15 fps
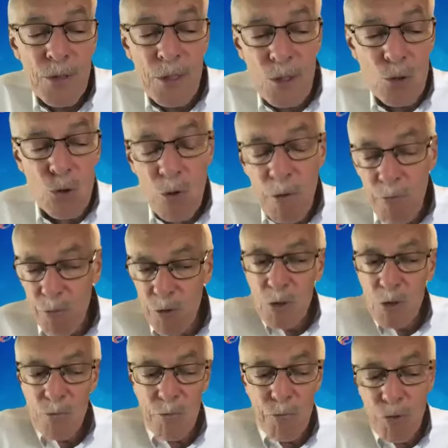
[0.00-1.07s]
you sort of
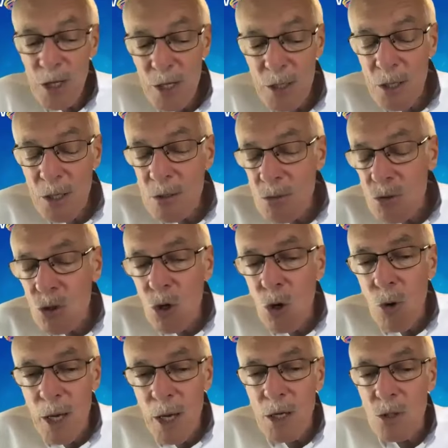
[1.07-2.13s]
feel free to
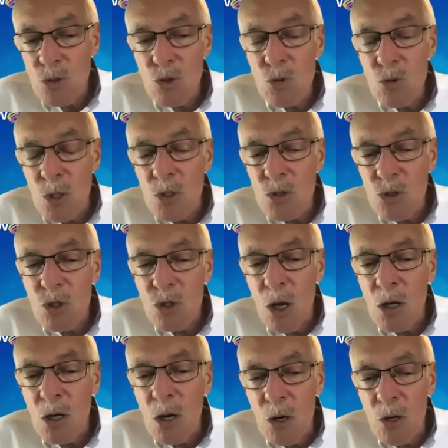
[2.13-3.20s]
go ahead and do this
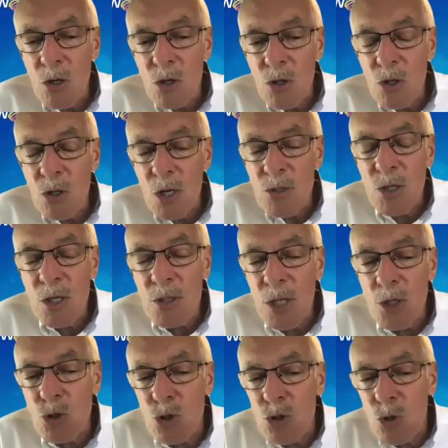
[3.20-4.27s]
article. And I think
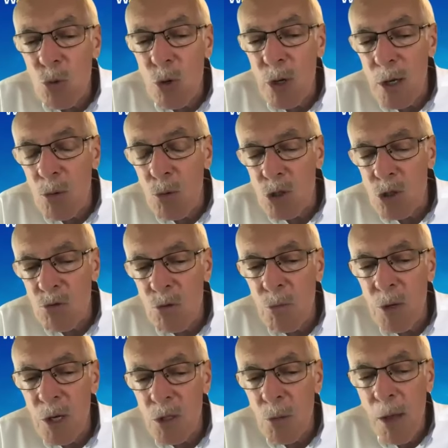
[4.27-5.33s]
that's the way it was for
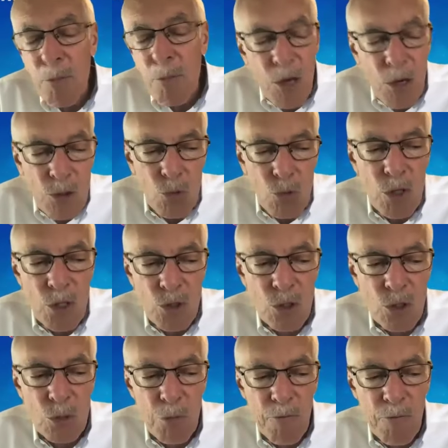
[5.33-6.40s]
me. There may be other
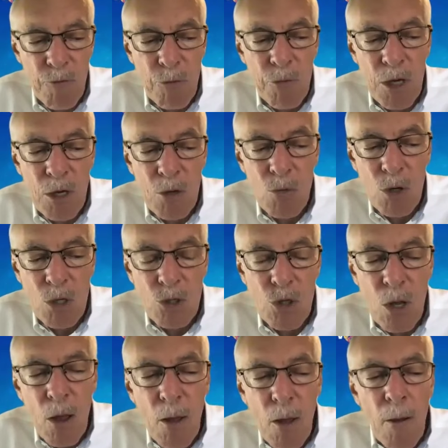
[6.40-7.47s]
reasons, but for me, it was
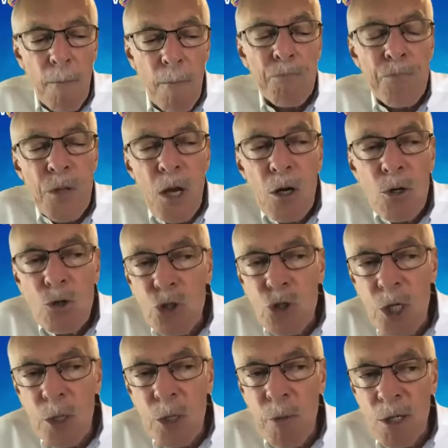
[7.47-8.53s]

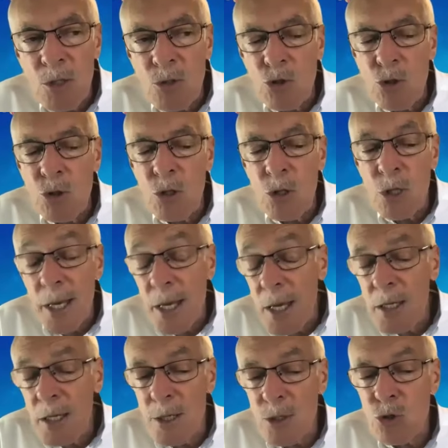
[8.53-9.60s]
understanding my internal
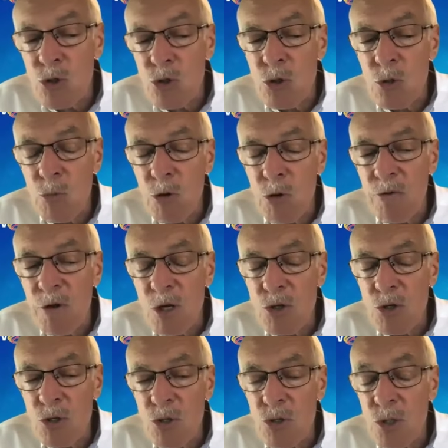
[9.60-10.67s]
and external
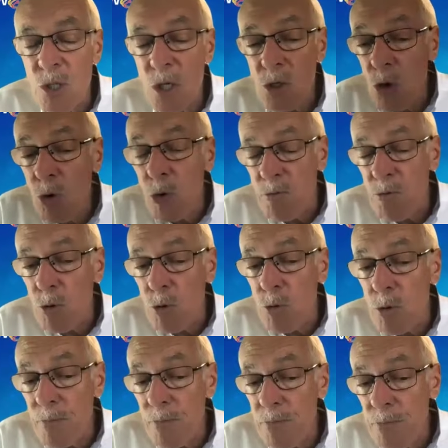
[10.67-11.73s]
motivations and then going forward.